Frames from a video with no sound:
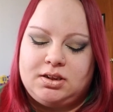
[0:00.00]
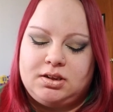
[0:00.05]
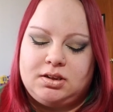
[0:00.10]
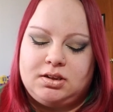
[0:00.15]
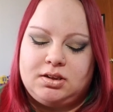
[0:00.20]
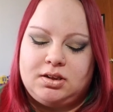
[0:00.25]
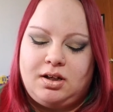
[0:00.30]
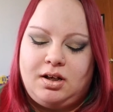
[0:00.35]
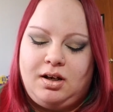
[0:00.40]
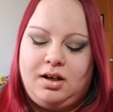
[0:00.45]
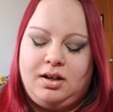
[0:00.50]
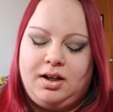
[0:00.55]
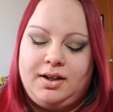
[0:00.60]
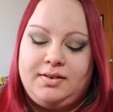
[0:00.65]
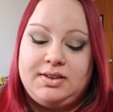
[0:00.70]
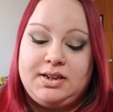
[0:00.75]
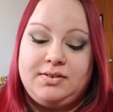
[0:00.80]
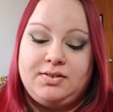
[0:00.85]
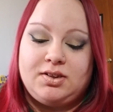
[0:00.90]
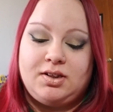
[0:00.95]

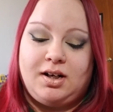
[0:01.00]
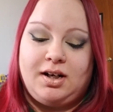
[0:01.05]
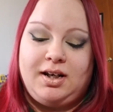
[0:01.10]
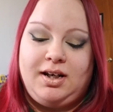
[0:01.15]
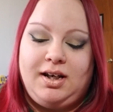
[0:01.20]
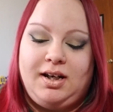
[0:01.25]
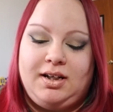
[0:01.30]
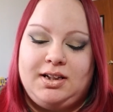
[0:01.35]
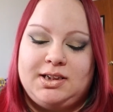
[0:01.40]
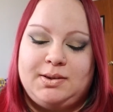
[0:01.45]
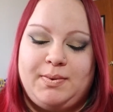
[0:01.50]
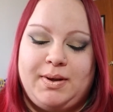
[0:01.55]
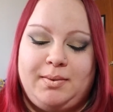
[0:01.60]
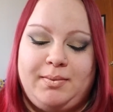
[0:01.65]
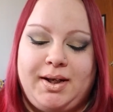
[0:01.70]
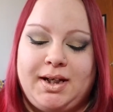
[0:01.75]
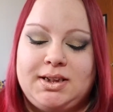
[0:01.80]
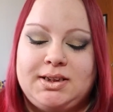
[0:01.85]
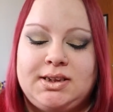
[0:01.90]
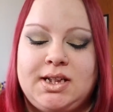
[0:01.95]
Lifesavers Hard Candy Spring
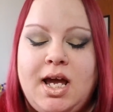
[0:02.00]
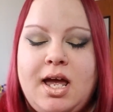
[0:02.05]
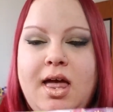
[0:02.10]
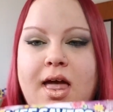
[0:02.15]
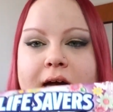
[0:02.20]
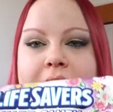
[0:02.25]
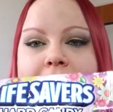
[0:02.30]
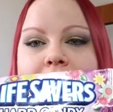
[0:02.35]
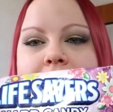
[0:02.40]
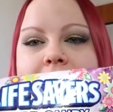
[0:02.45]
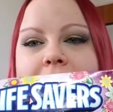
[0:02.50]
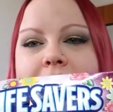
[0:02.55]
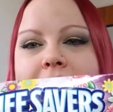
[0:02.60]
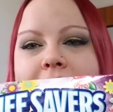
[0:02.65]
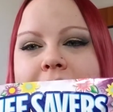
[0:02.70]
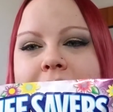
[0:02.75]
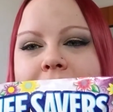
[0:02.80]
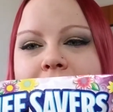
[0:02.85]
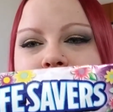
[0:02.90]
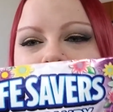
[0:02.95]
Mix.
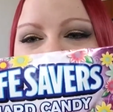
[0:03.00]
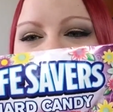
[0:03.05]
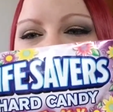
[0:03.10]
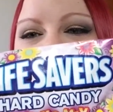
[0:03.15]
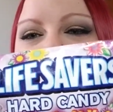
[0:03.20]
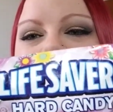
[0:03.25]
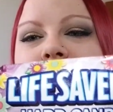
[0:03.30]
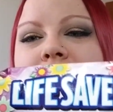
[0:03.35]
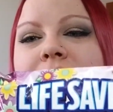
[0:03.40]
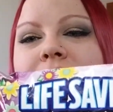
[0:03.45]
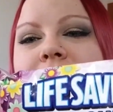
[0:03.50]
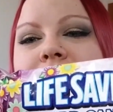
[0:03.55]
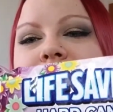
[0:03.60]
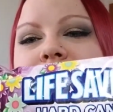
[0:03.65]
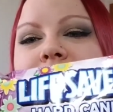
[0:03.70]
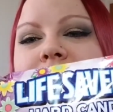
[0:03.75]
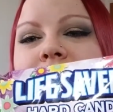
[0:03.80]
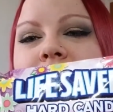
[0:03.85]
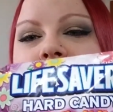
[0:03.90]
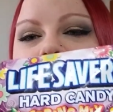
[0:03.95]
And
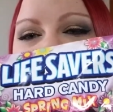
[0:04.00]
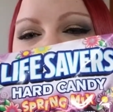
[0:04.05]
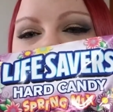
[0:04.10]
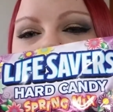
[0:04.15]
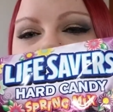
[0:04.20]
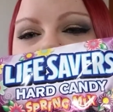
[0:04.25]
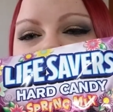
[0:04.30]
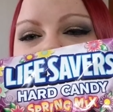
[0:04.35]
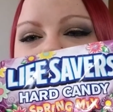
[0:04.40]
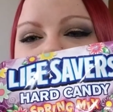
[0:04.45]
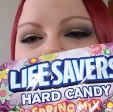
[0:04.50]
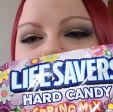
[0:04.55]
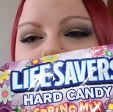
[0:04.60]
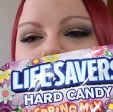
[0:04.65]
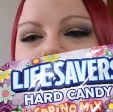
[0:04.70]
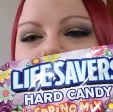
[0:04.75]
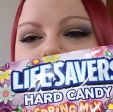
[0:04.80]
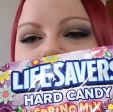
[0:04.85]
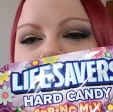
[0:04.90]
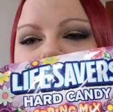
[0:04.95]
because I really
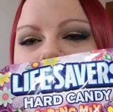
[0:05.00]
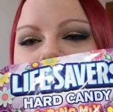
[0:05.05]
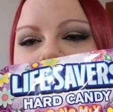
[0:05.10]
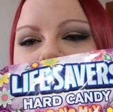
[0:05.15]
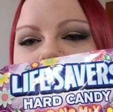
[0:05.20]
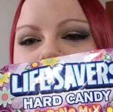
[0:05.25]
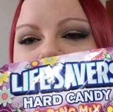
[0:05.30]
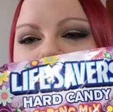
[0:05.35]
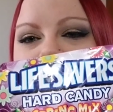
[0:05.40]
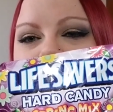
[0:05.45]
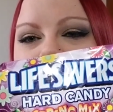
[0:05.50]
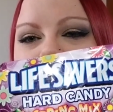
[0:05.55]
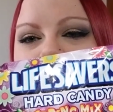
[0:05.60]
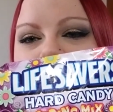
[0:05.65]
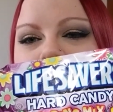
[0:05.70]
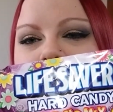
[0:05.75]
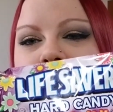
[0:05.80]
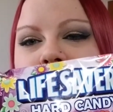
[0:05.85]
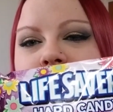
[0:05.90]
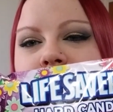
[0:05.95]
love the
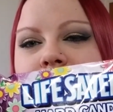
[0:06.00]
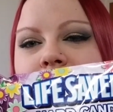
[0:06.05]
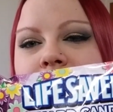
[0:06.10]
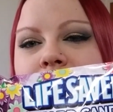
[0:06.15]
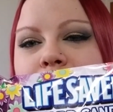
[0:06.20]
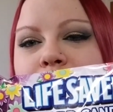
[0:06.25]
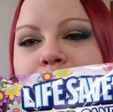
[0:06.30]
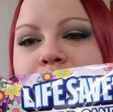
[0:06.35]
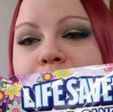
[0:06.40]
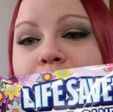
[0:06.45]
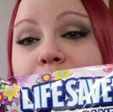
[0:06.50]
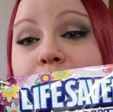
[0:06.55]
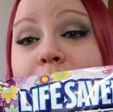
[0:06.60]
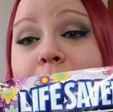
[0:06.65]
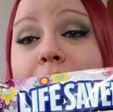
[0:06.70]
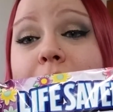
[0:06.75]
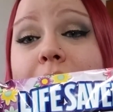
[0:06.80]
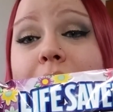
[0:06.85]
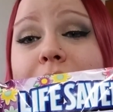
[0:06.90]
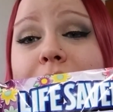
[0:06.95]
watermelon, but
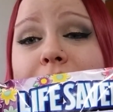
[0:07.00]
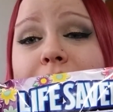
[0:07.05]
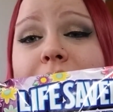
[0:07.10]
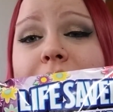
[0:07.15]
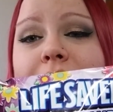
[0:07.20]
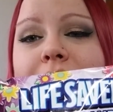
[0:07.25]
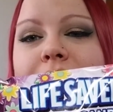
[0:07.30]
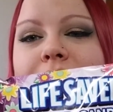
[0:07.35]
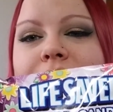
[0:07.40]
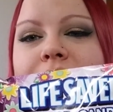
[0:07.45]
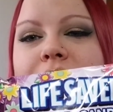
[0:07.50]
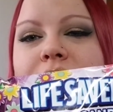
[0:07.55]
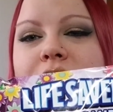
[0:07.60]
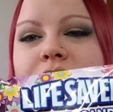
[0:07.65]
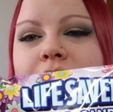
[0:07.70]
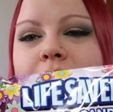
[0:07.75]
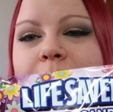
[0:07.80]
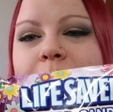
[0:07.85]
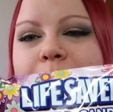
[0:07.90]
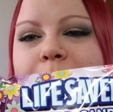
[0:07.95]
I really love the
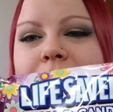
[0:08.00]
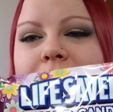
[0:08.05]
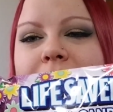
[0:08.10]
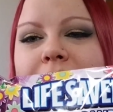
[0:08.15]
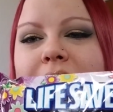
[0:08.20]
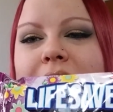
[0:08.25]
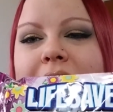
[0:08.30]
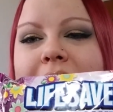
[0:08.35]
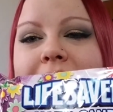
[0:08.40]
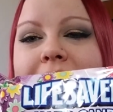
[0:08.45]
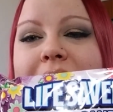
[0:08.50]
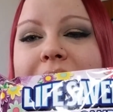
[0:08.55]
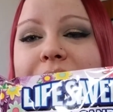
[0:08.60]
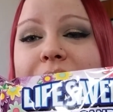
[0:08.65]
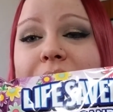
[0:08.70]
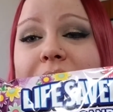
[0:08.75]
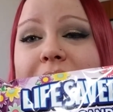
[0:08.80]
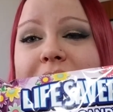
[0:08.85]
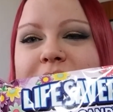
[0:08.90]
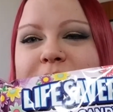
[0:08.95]
strawberry banana and the
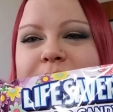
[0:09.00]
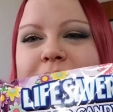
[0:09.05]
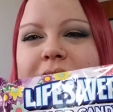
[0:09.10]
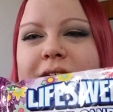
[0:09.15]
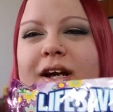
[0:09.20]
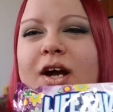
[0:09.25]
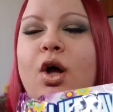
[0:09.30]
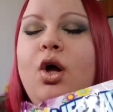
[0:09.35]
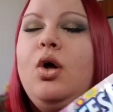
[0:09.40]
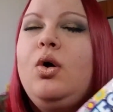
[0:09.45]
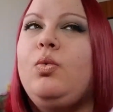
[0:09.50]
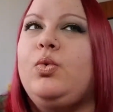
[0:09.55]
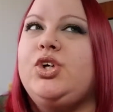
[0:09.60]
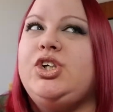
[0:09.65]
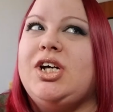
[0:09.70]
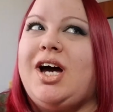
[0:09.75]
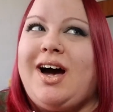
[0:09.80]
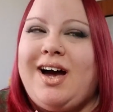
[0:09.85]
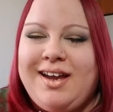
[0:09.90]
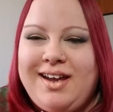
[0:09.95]
raspberry, which
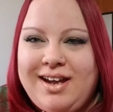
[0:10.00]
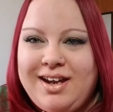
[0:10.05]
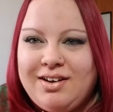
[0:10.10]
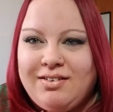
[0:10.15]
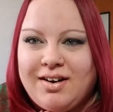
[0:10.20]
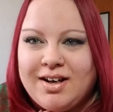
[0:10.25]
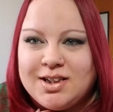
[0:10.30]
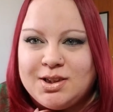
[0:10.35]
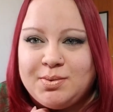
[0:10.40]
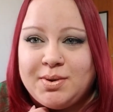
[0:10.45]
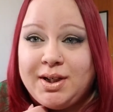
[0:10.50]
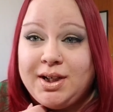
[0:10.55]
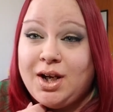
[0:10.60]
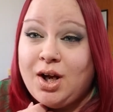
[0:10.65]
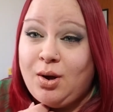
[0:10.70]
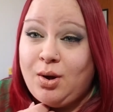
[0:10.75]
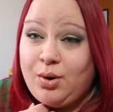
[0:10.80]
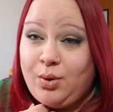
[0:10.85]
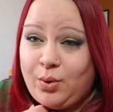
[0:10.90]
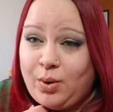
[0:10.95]
I hate raspberry
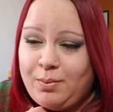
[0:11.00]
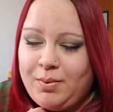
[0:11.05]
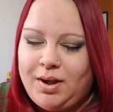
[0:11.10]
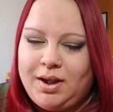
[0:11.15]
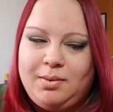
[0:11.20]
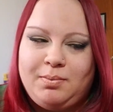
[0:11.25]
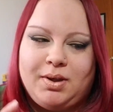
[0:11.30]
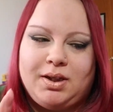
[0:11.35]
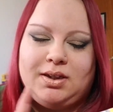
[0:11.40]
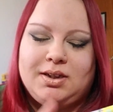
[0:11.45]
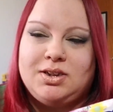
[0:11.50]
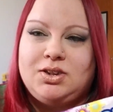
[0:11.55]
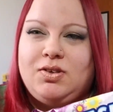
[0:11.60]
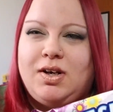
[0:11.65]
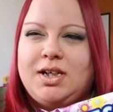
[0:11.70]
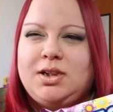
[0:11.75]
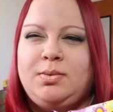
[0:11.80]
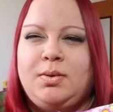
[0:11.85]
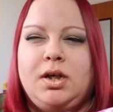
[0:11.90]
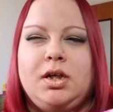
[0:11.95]
normally, but this
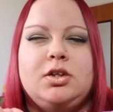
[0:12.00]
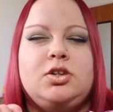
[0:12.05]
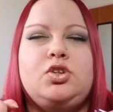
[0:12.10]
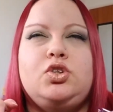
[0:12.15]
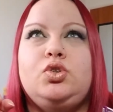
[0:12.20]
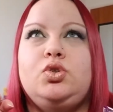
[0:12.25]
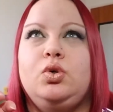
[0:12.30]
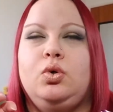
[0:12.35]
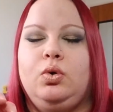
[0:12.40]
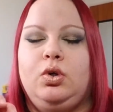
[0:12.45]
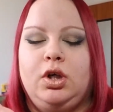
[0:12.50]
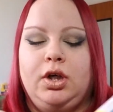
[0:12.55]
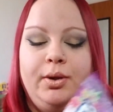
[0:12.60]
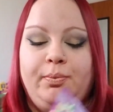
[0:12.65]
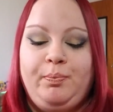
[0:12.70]
raspberry is so good.